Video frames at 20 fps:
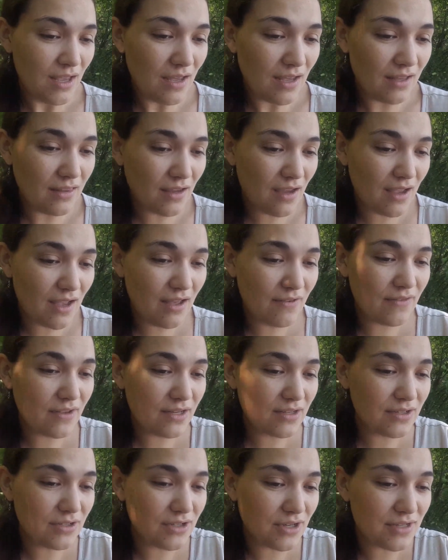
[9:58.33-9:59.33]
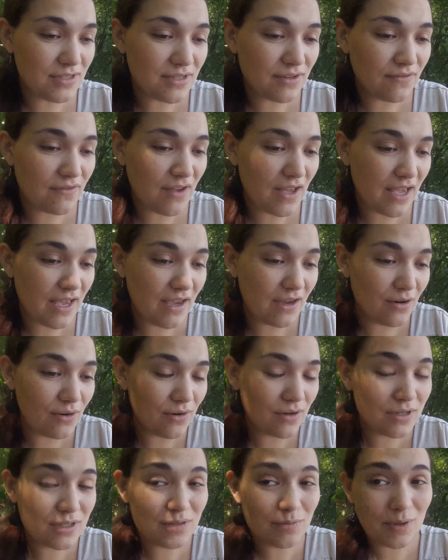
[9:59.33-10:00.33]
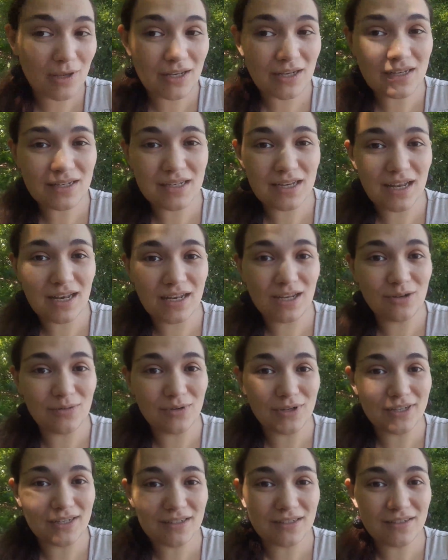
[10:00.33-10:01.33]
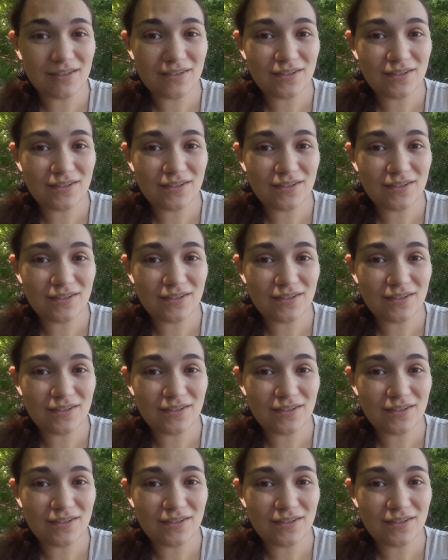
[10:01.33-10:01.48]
and not having to justify it or explain it to anyone,